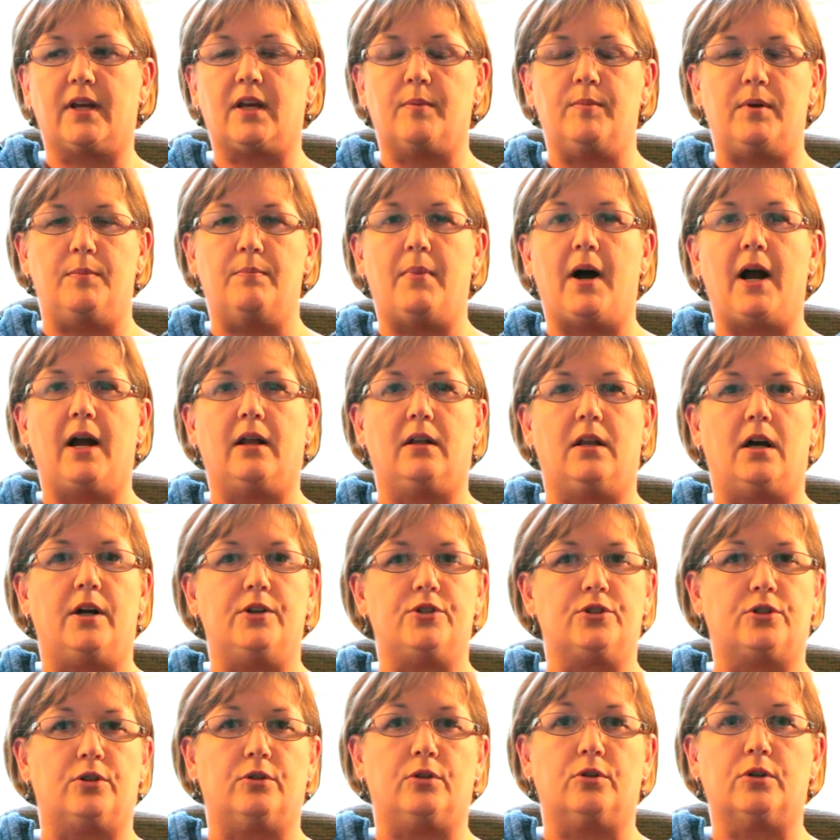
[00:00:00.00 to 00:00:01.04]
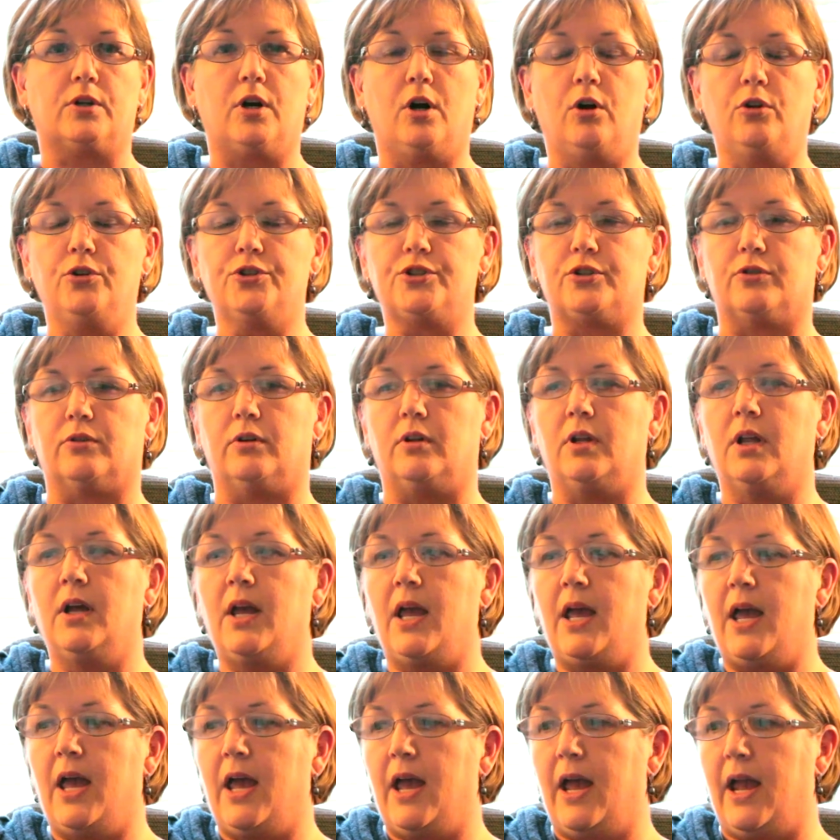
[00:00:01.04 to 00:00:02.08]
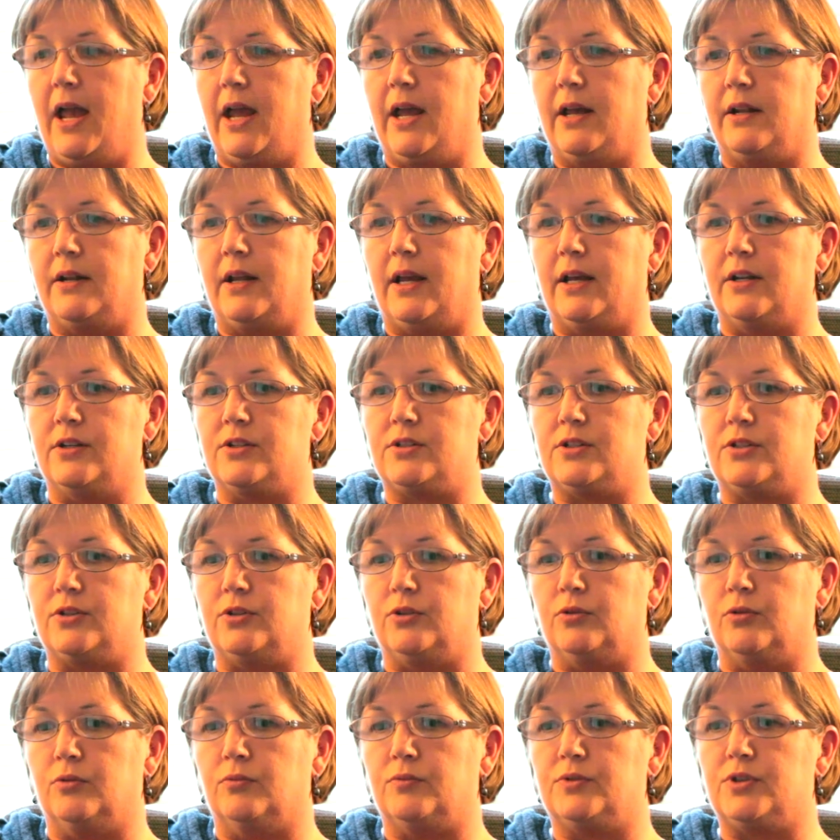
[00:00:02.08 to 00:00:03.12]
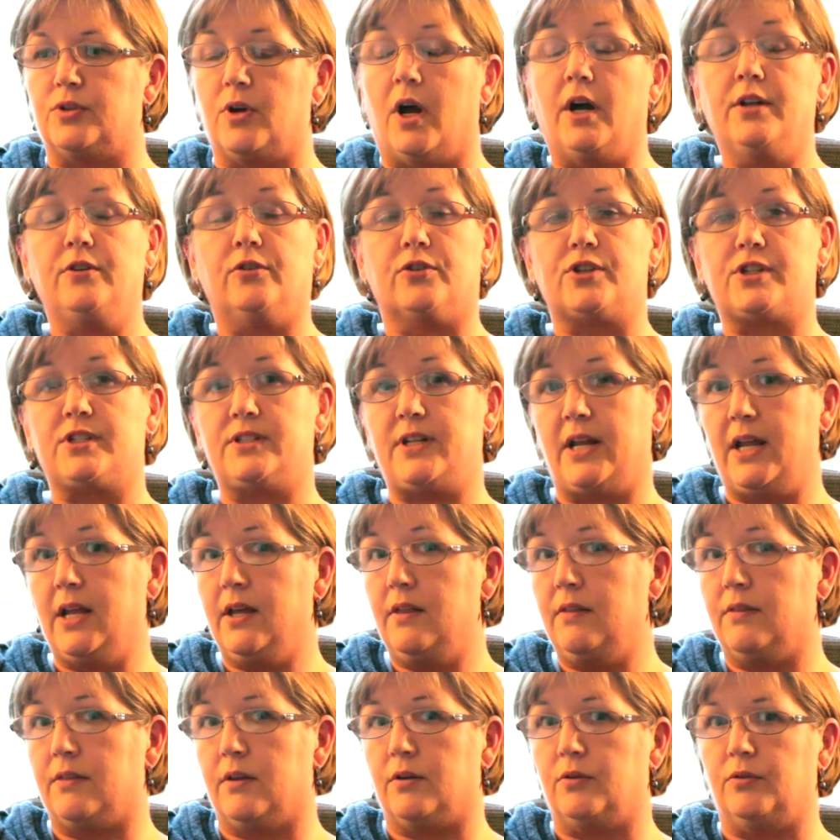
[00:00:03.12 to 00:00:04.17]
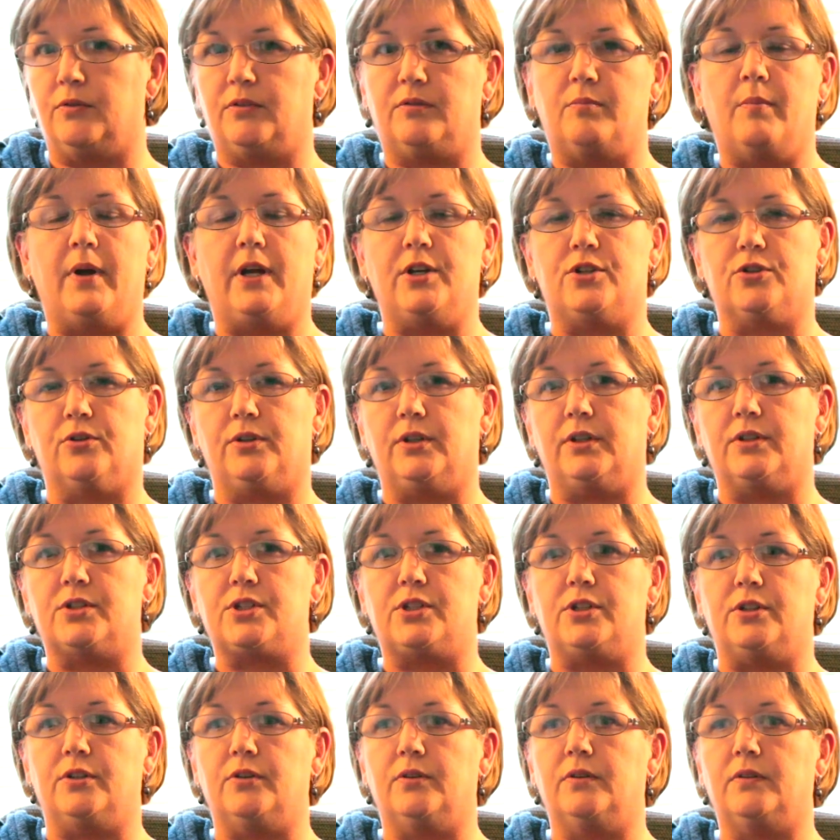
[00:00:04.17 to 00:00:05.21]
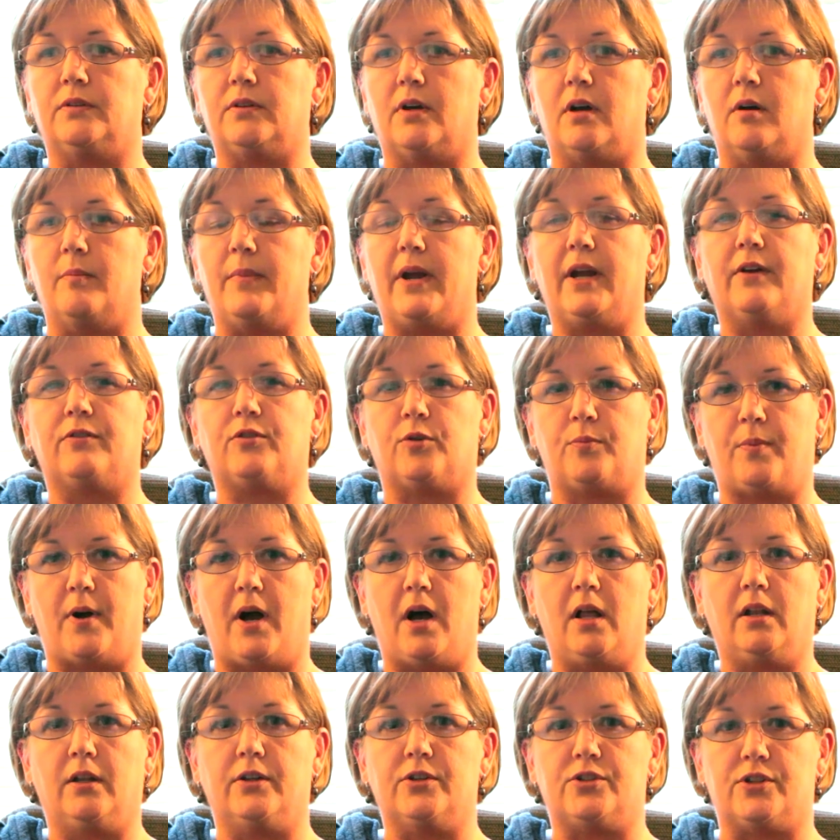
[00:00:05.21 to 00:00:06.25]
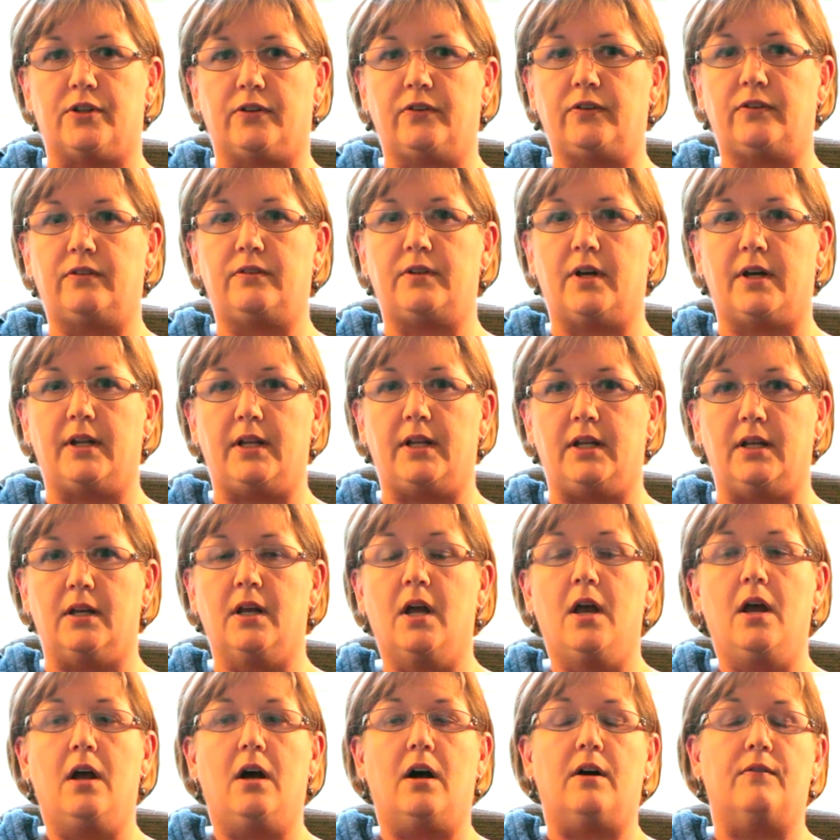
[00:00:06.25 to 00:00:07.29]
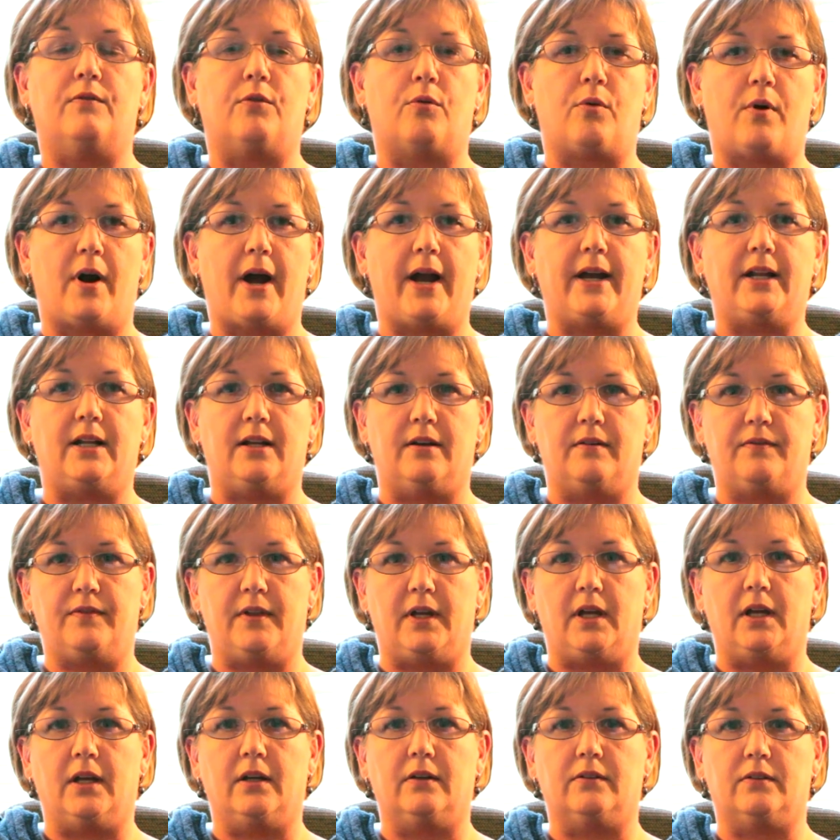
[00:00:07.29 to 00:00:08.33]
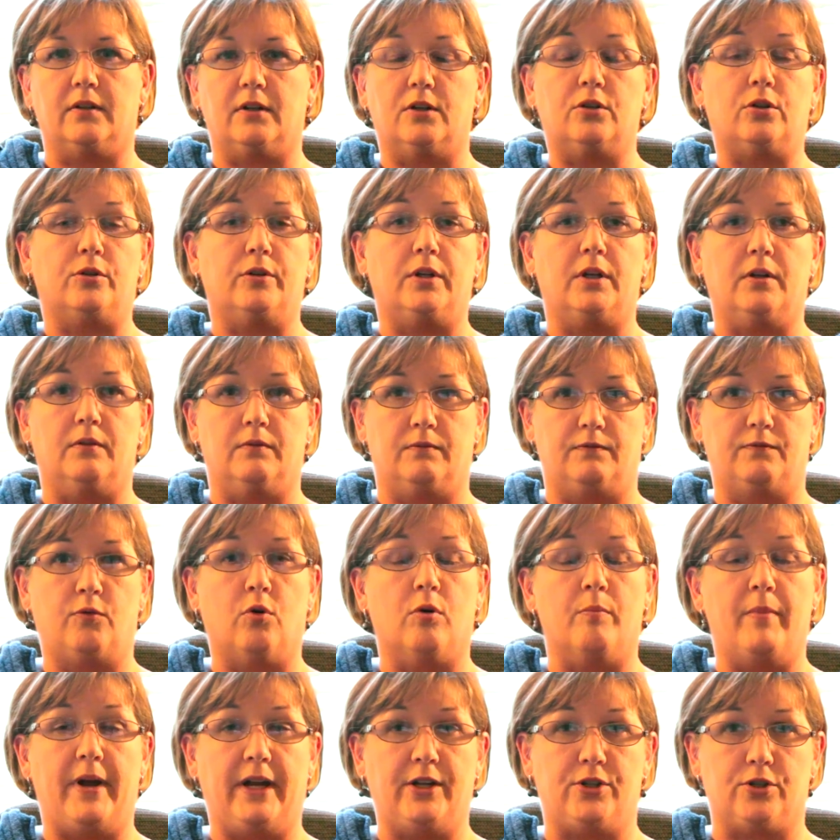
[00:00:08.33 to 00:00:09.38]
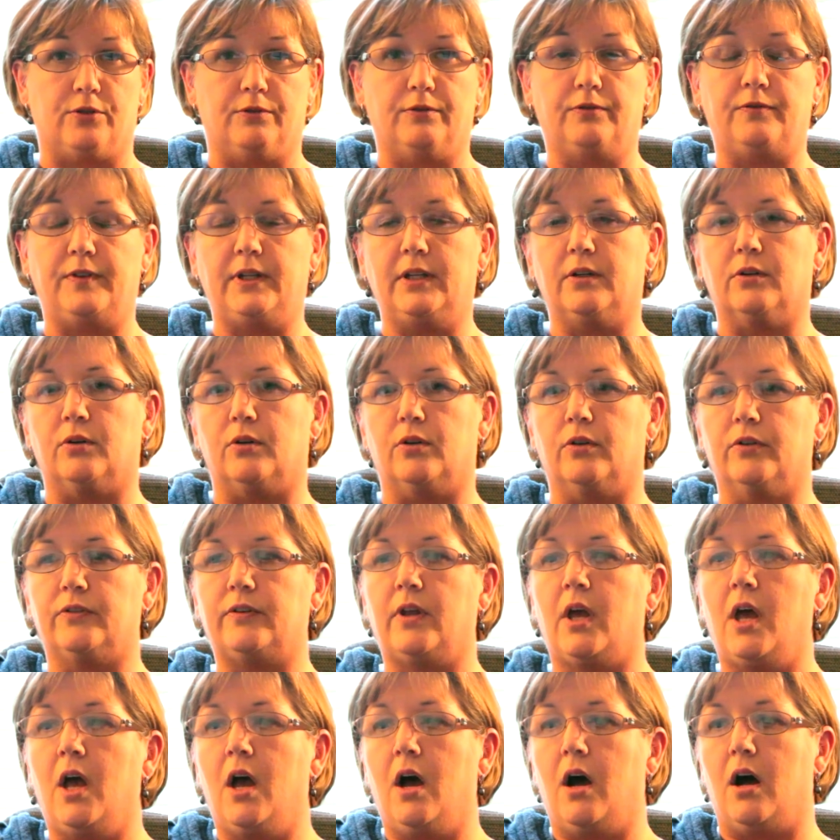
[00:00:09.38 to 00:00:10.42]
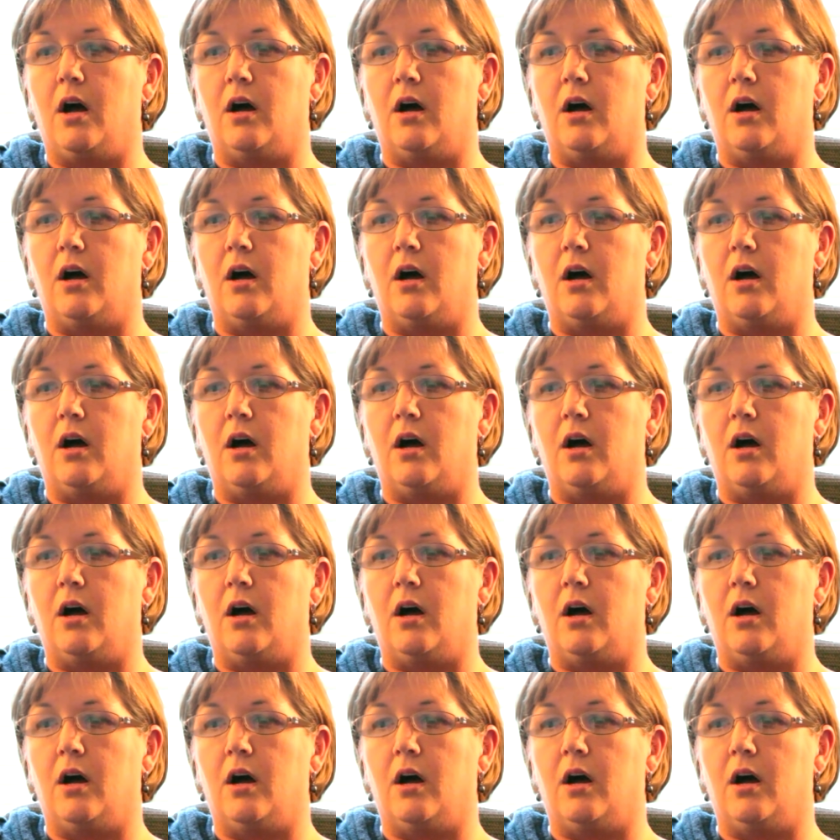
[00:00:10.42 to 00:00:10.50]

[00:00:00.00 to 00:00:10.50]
So that can be biological or cultural. And to understand those major issues, anthropologists study a variety of things, including four major fields.